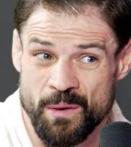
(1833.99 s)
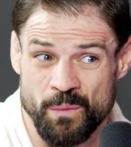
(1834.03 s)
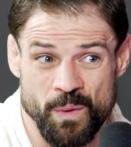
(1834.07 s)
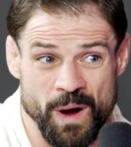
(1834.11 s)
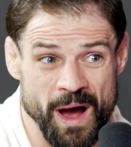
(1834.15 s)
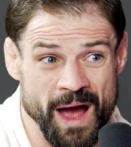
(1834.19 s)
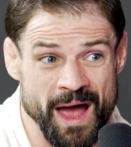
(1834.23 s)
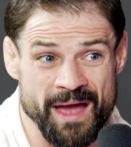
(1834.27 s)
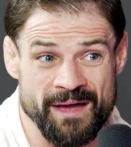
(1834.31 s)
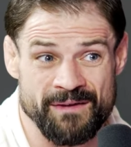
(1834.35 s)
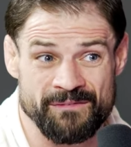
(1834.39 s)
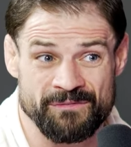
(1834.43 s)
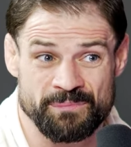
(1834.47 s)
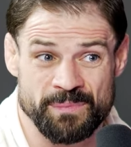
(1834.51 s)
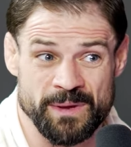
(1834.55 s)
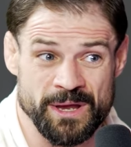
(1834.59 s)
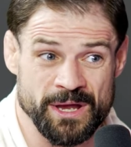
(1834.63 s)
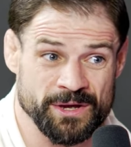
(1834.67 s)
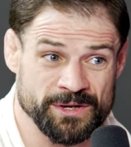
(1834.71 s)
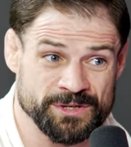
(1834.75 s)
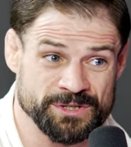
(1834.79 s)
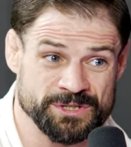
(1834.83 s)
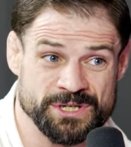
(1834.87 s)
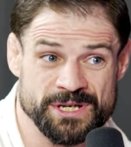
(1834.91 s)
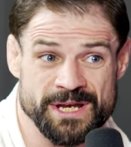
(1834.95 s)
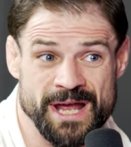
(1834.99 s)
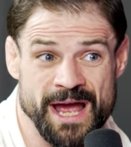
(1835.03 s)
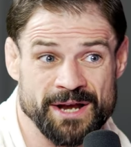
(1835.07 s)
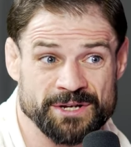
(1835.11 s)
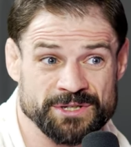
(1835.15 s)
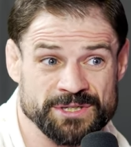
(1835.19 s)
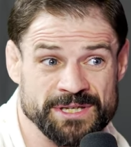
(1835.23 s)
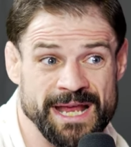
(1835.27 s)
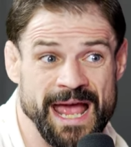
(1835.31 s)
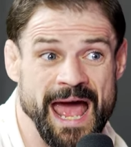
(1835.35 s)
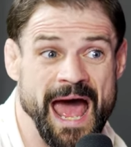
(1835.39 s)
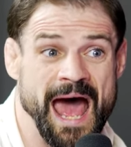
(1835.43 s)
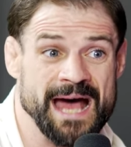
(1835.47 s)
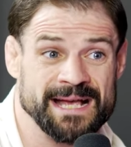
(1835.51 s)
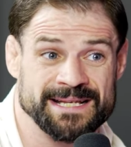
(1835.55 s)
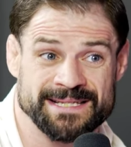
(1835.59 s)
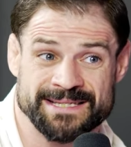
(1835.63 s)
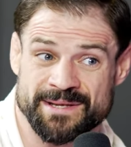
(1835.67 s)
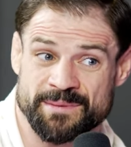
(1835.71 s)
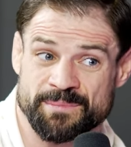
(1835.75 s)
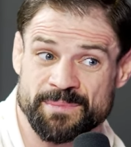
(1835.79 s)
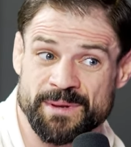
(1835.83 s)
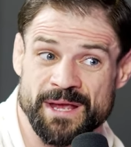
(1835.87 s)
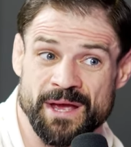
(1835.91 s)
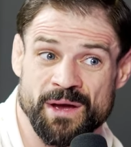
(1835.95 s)
wife because she actually has
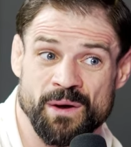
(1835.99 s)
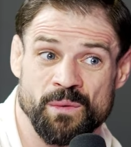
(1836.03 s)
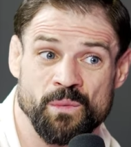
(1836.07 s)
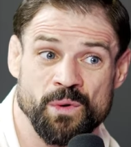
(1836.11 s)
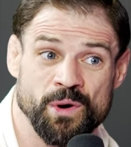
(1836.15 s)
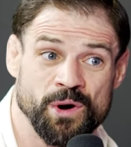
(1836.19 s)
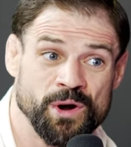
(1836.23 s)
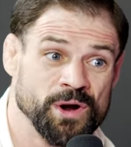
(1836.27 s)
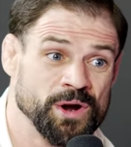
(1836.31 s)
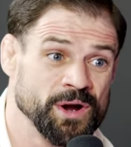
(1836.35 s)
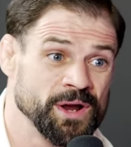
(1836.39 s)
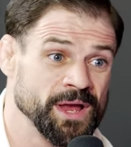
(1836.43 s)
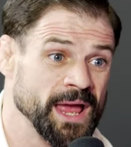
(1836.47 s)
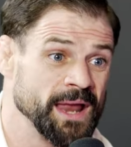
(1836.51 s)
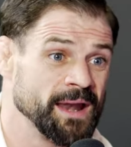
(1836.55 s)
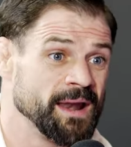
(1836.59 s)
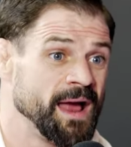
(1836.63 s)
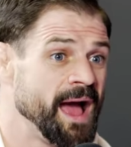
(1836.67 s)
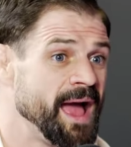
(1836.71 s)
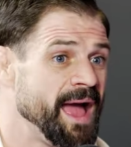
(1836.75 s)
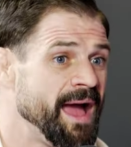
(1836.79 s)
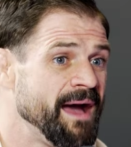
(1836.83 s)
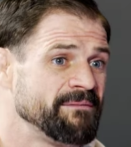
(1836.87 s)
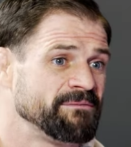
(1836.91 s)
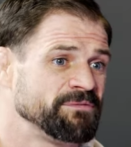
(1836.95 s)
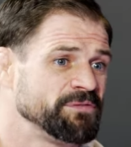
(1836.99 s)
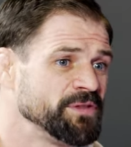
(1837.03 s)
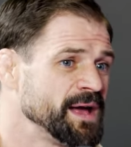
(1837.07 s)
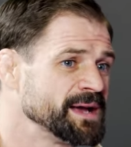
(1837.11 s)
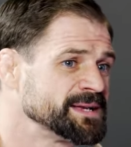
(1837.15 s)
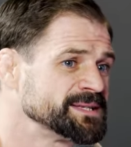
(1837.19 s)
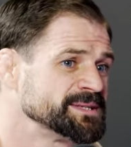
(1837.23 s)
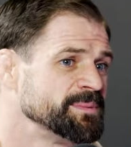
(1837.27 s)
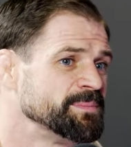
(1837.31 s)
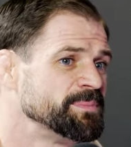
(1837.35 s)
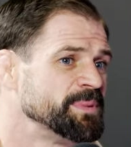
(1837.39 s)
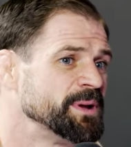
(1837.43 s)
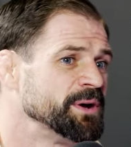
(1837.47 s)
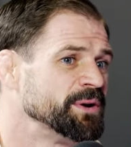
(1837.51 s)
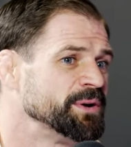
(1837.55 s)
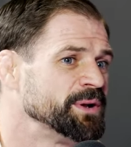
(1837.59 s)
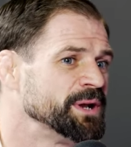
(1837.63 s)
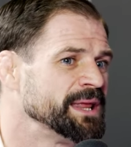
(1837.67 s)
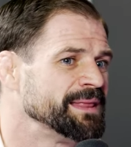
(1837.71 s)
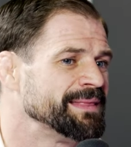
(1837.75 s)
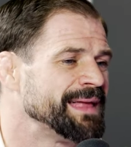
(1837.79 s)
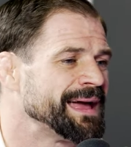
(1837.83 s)
to be at work and I have flexibility.